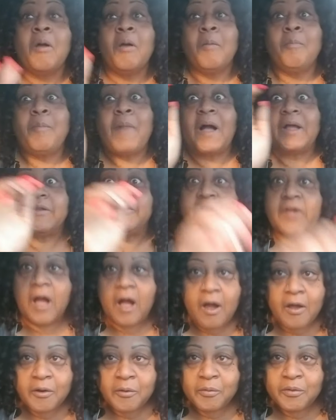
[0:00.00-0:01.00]
My
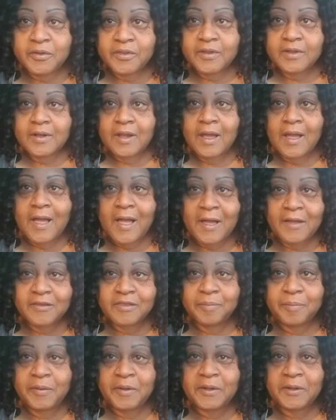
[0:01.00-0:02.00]
daughter was in the
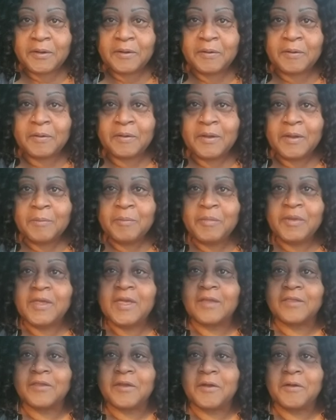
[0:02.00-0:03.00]
hospital
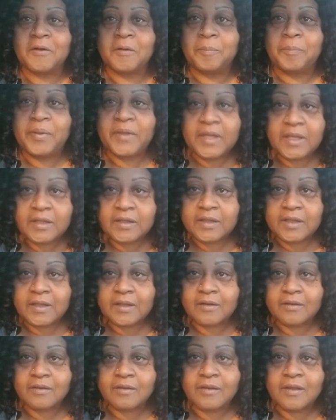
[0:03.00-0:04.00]
because of her
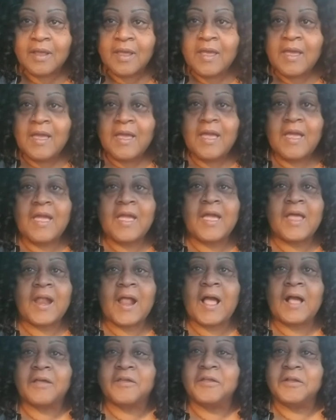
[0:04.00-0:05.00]
appendix. And
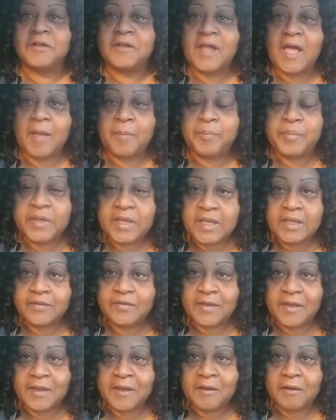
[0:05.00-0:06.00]
I could not be
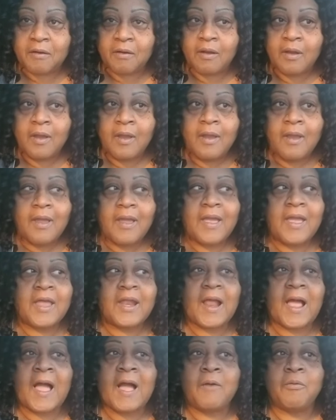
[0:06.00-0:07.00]
there. And
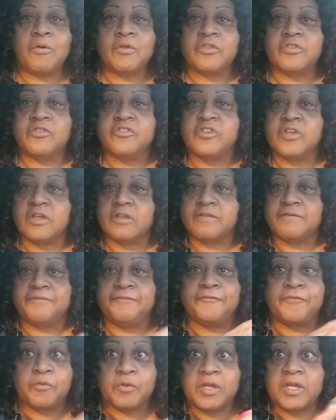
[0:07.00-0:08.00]
I was just
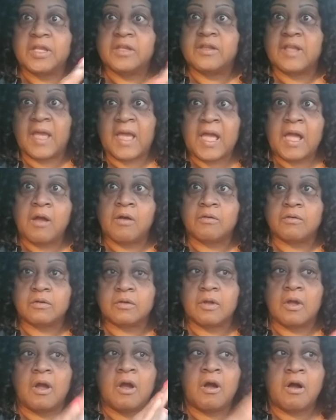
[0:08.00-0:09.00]
freaked out
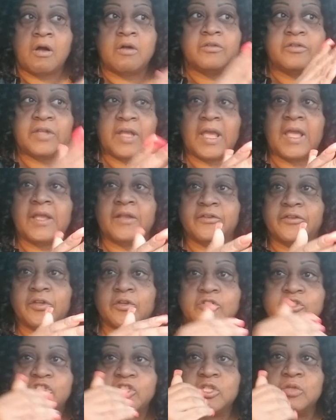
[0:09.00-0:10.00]
all day
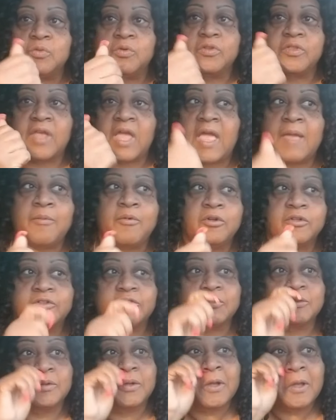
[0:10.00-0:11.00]
until she was able
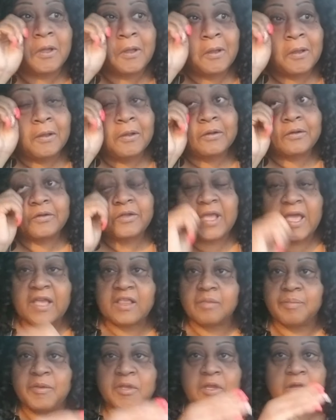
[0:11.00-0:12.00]
to
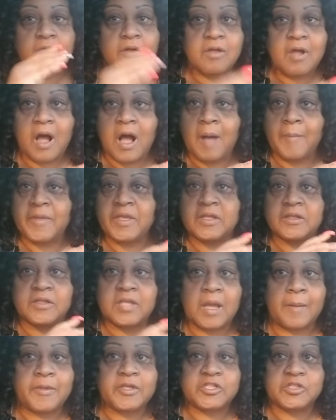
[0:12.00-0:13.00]
text me or call me and
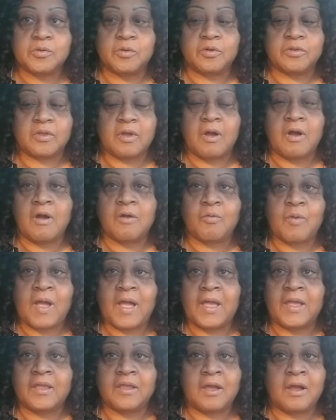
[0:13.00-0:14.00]
tell me she was all
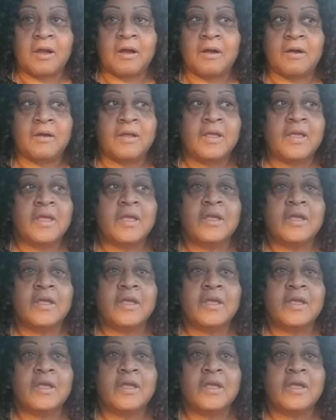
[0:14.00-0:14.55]
right, y'all.